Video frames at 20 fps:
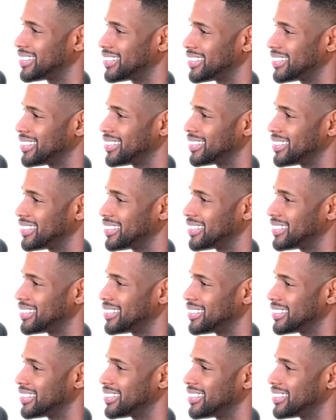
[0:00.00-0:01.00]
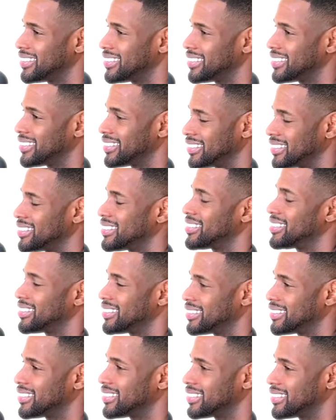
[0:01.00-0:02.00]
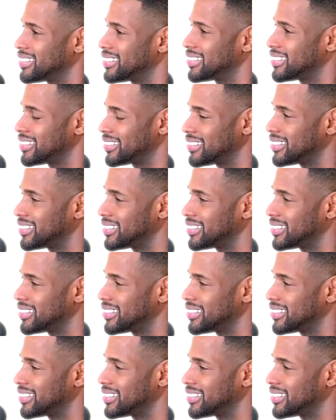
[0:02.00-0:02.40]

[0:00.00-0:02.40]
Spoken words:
TV shows. You just have to,